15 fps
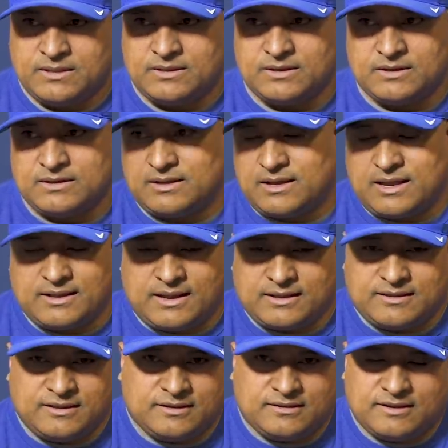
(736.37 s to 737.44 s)
Now,
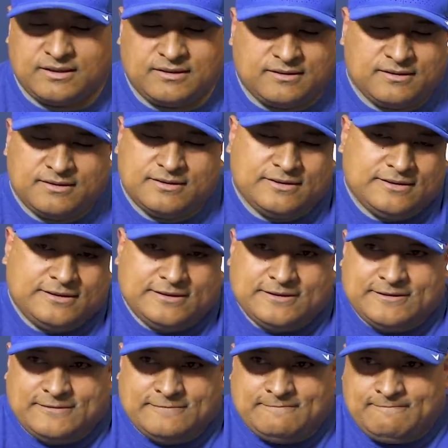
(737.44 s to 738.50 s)
I think that,
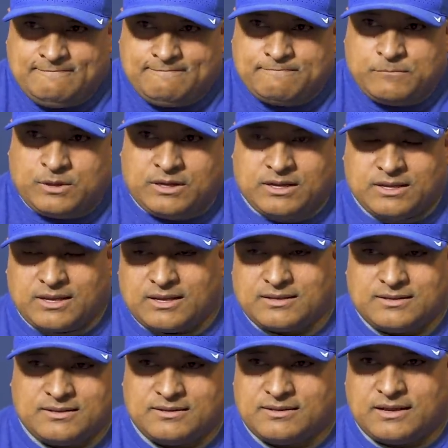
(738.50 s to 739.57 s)
you know,
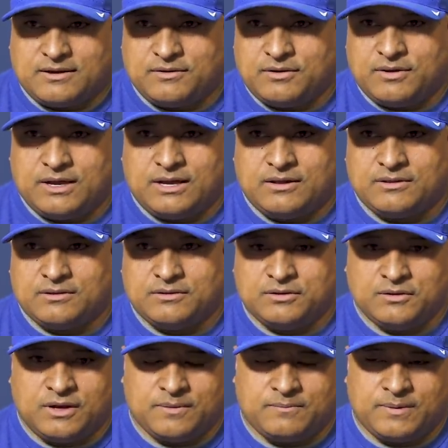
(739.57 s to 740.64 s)
I don't know how they'll
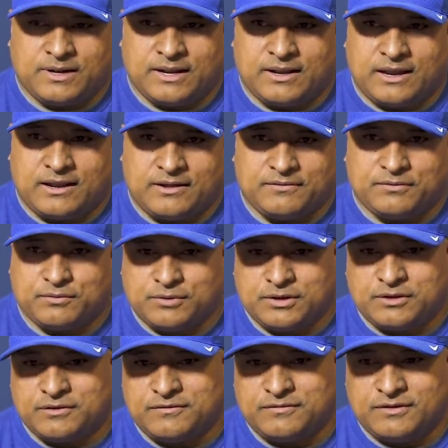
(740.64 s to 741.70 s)
do it, but I have a
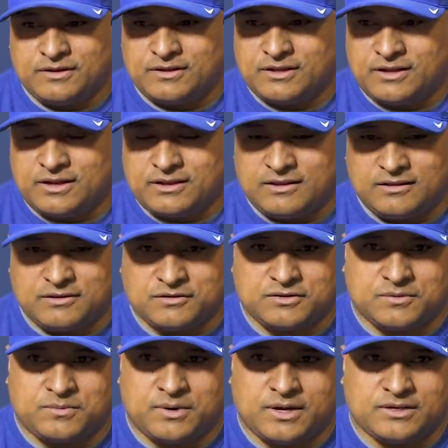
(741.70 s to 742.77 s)
really good feeling that I think they'll
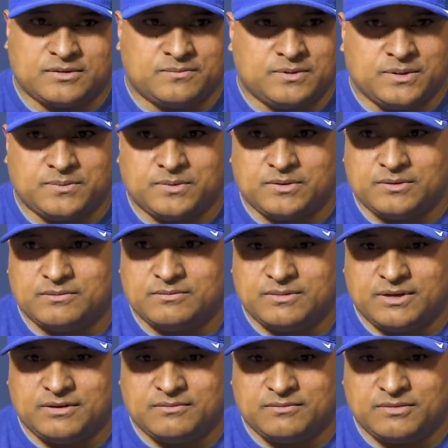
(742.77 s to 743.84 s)
surprise some people,
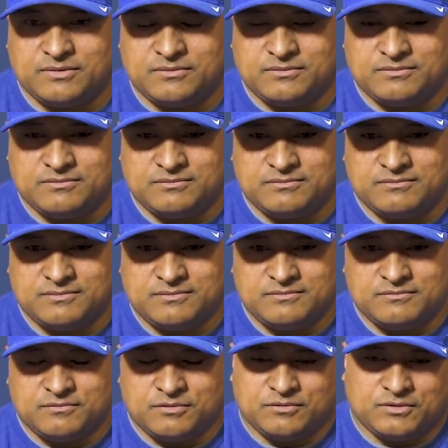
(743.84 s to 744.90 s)
and
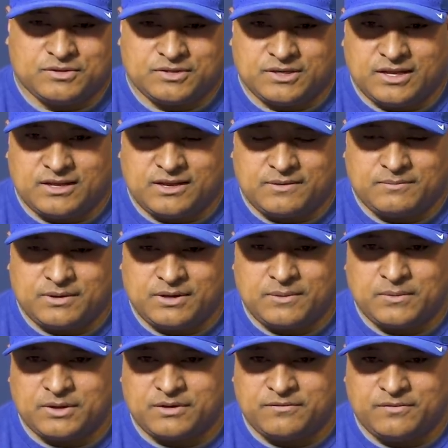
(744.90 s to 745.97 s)
we'll see. I'm
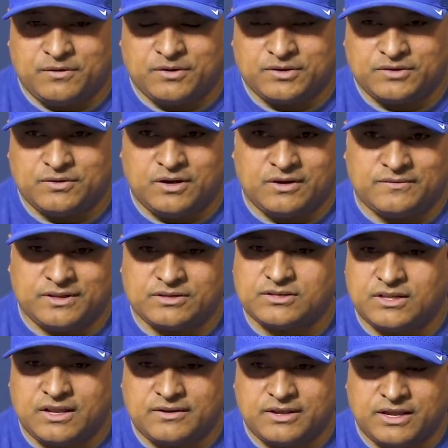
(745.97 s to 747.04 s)
looking forward to all of it. There's
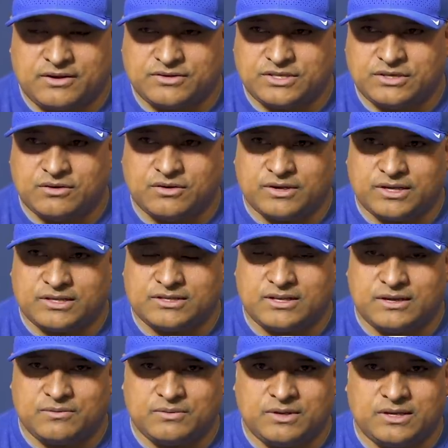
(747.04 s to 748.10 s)
a lot of energy going into
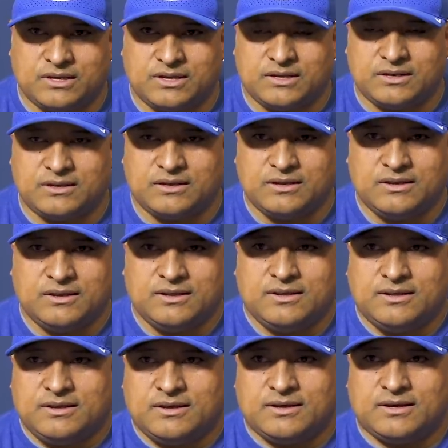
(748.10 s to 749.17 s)
that weekend,
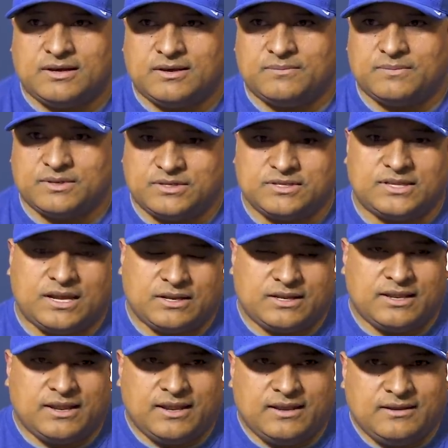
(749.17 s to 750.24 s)
into that
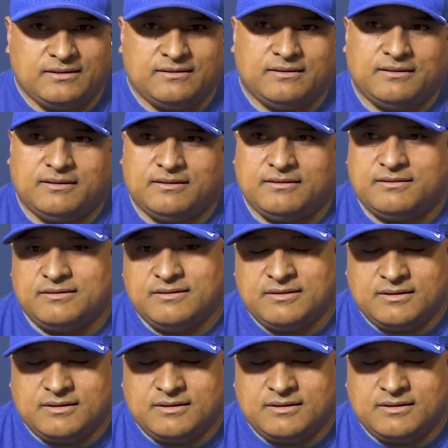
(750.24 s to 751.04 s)
day, and